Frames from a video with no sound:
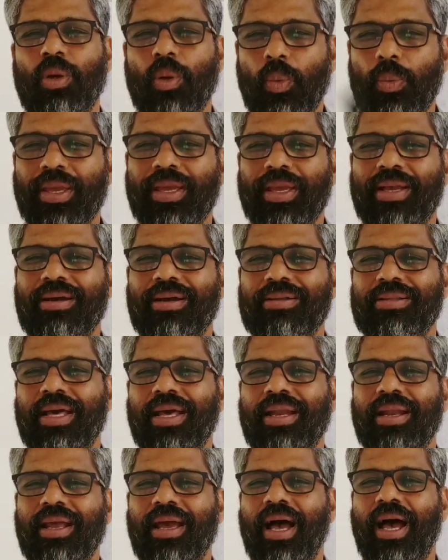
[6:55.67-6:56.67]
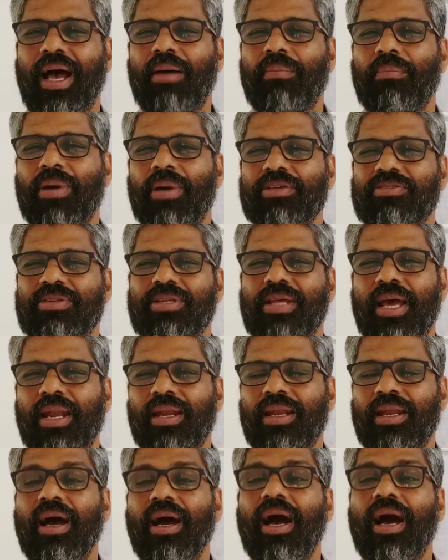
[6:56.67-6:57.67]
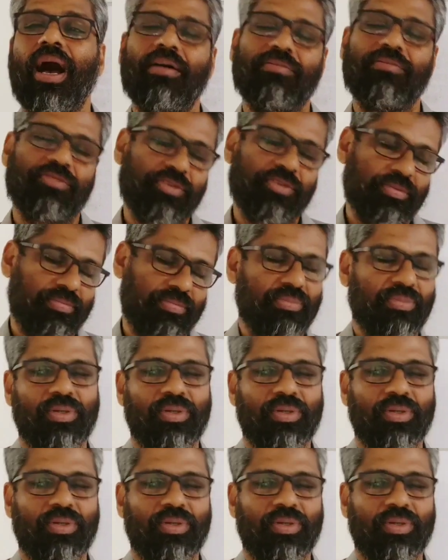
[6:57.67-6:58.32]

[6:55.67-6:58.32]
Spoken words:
Weaker than must and have to.